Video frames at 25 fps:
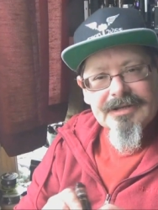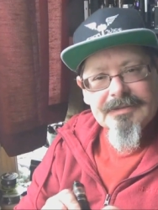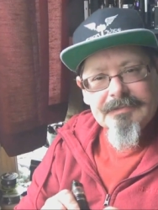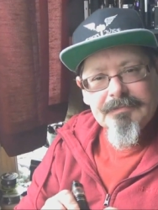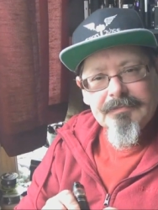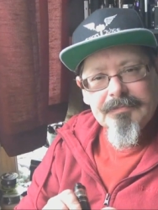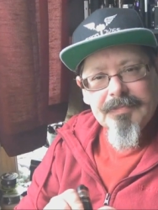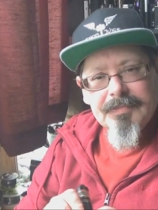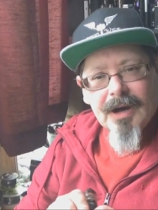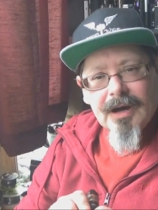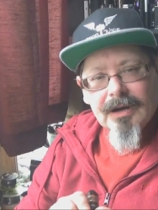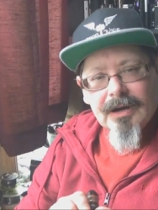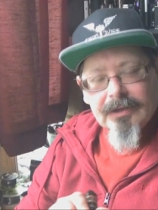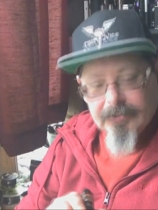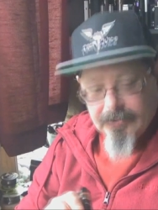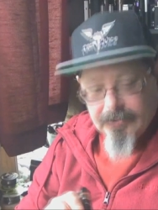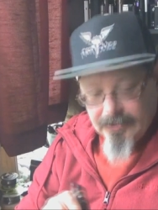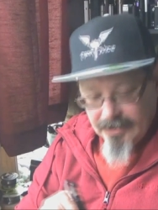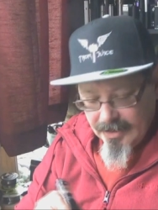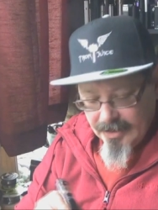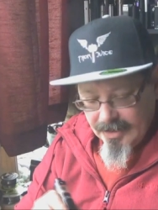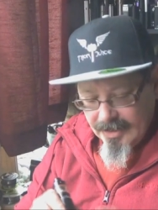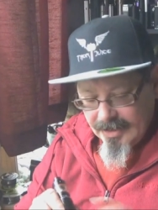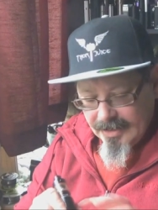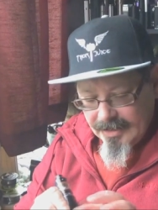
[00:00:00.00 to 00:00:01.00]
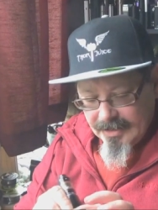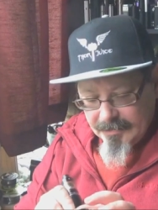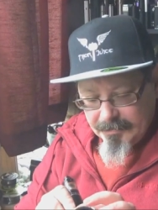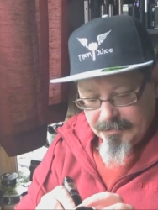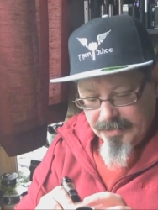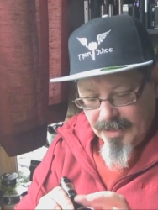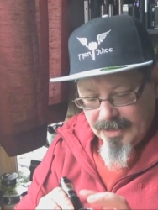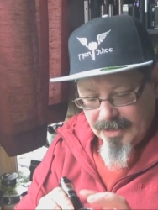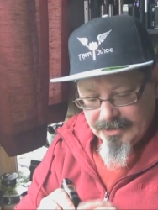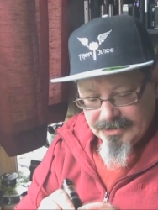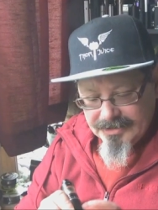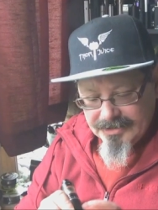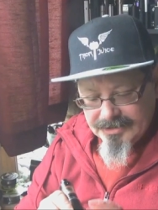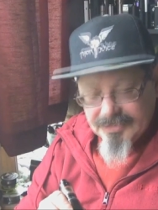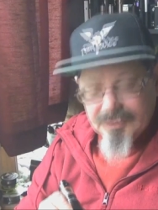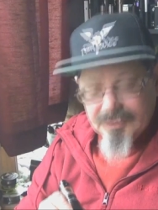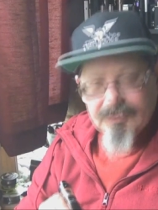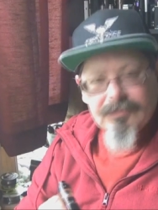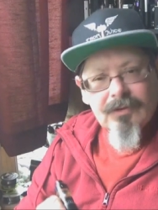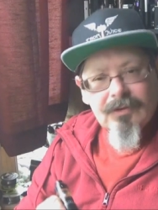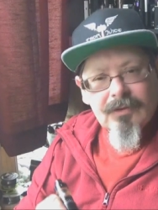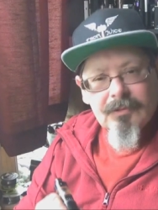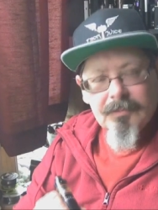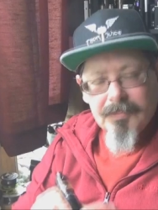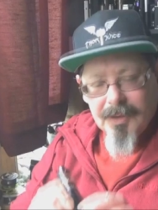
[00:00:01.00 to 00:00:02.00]
this button. The button is in
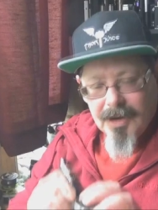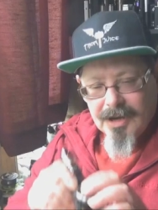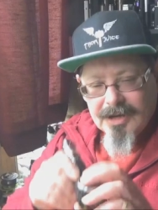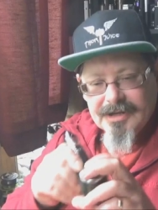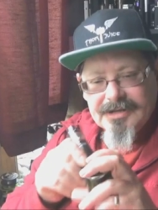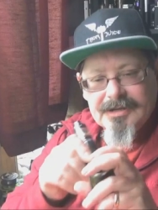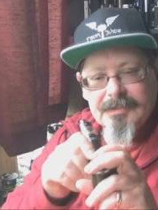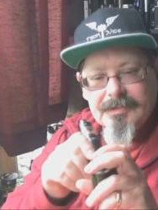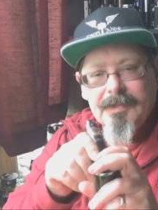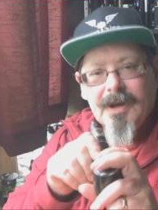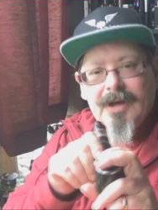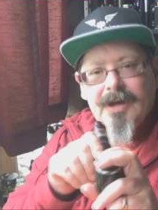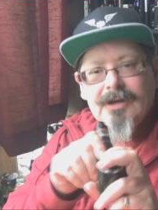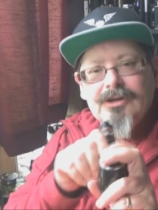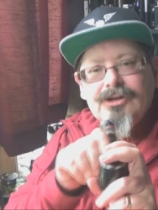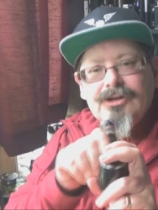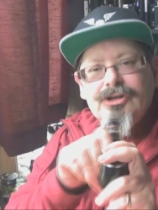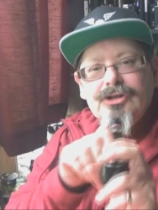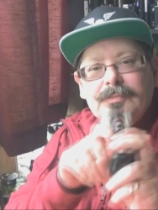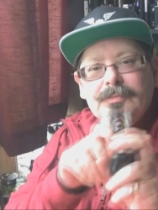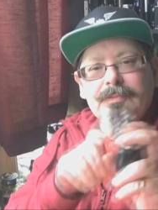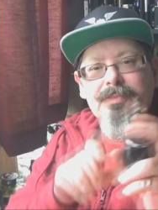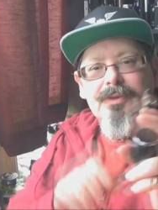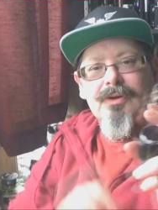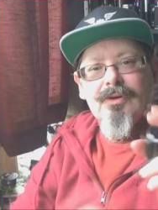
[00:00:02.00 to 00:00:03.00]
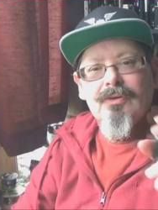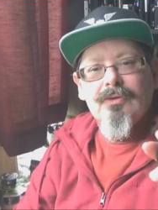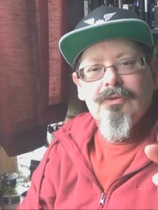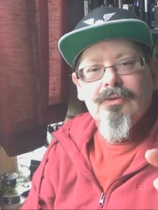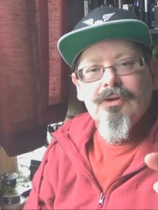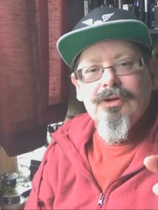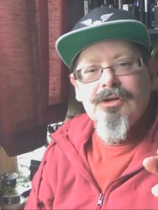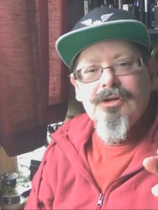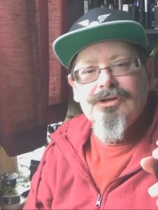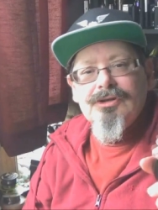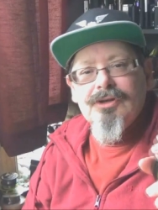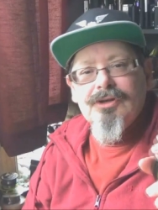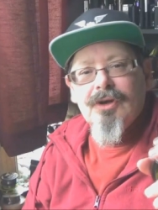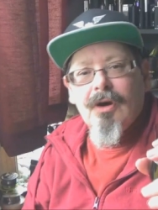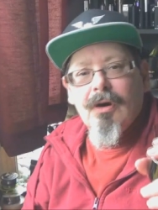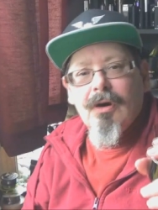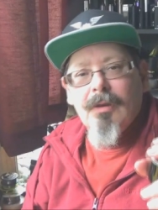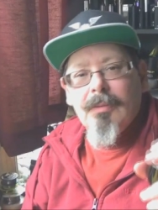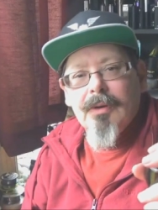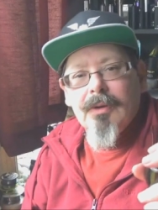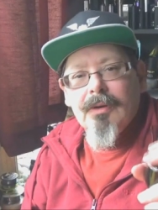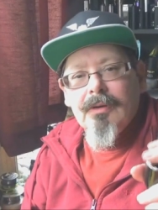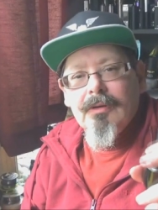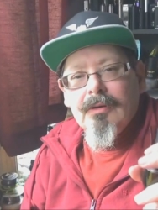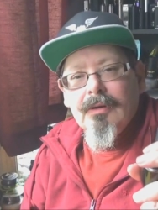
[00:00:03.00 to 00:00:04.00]
the wrong place. The button should be on the
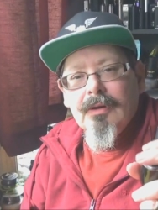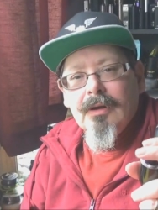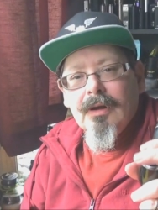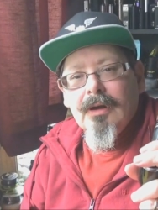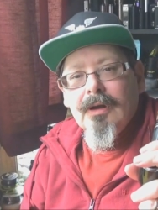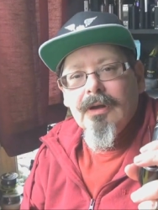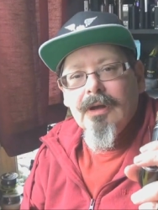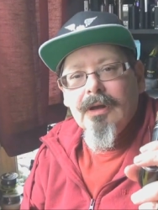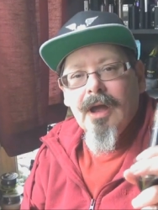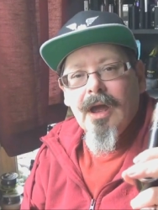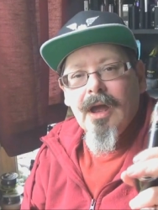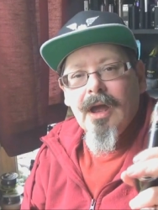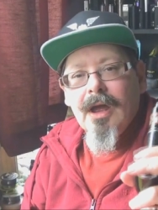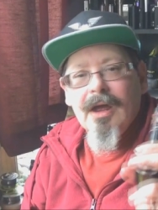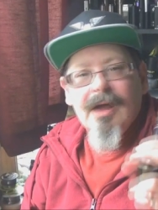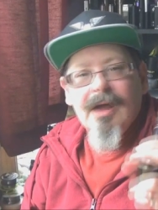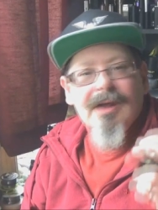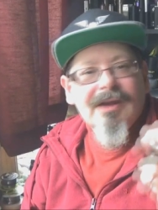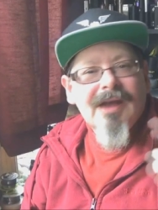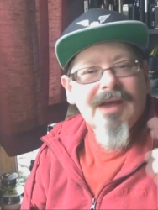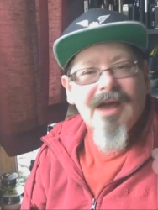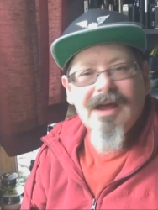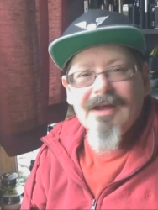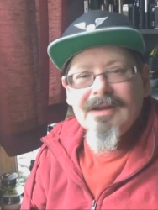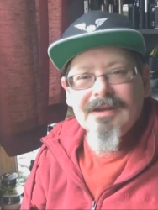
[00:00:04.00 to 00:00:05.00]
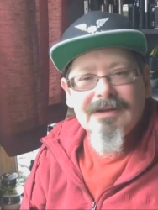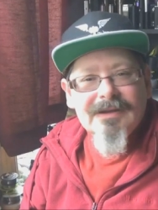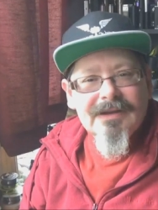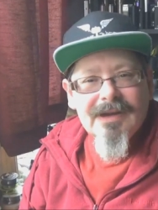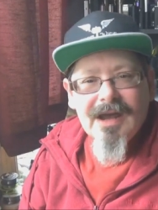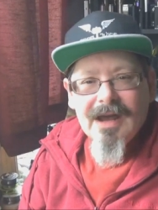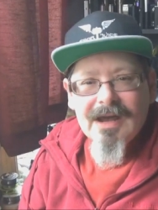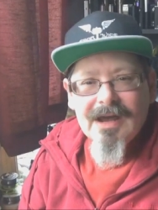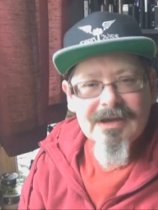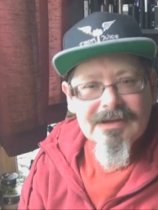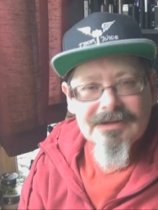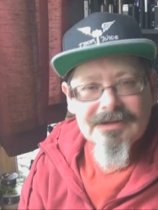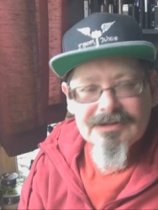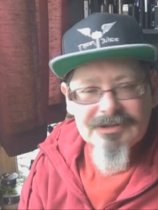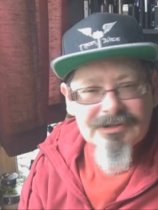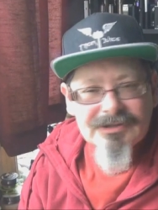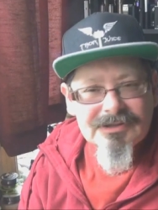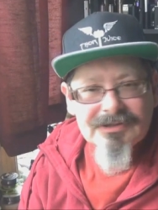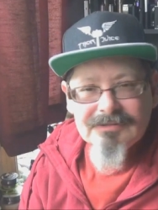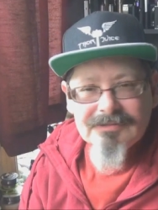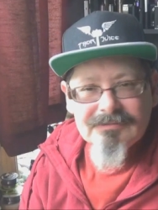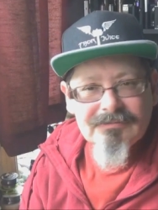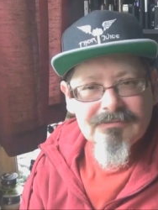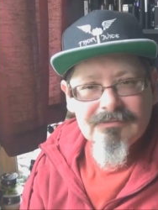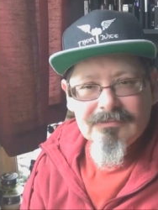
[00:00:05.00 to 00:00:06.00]
top. Yeah, that that
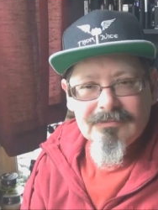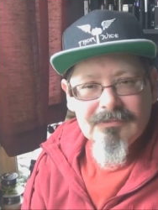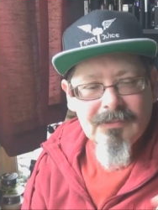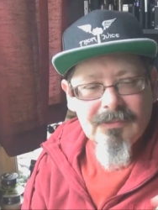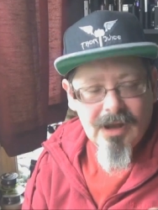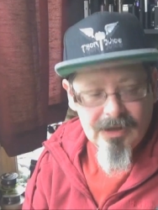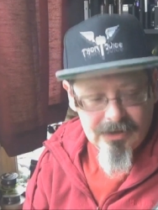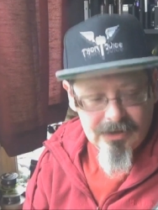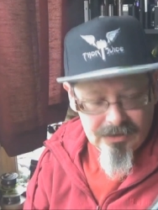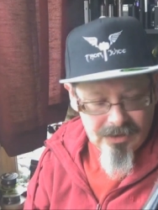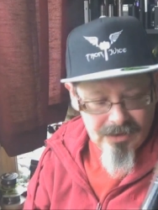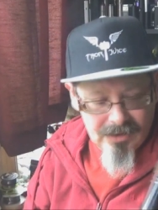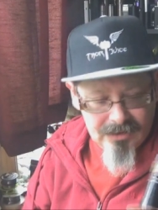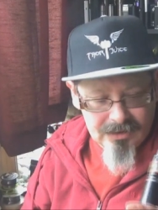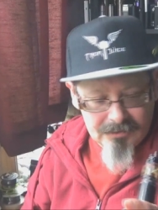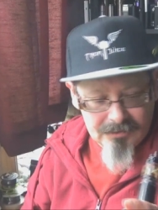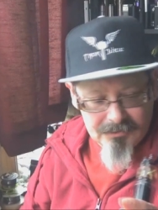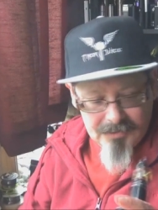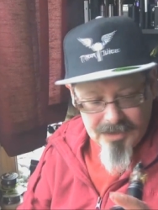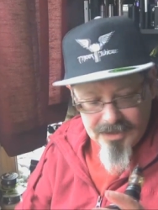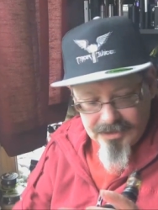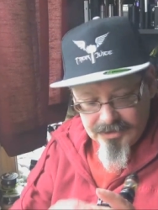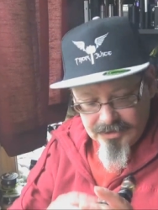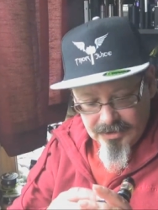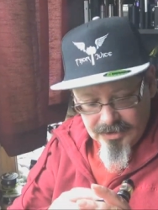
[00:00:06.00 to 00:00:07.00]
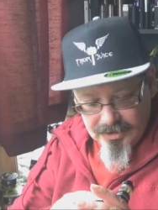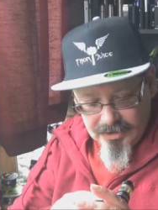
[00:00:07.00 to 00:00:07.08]
is, and and the